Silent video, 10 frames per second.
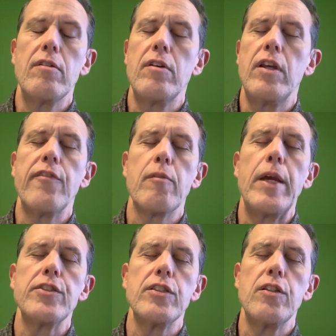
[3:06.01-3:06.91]

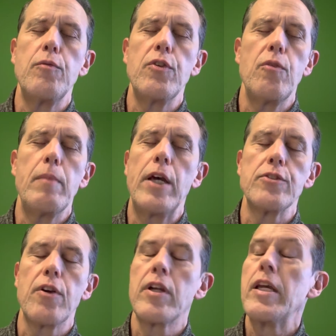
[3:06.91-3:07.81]
information to
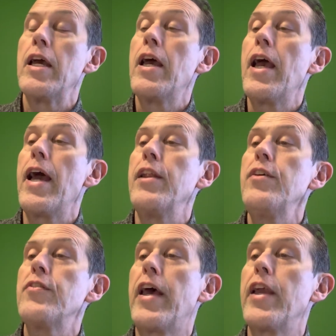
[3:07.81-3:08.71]
measure, and he's
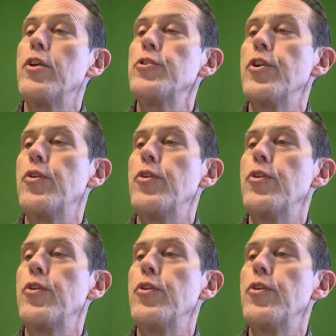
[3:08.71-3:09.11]
saying you should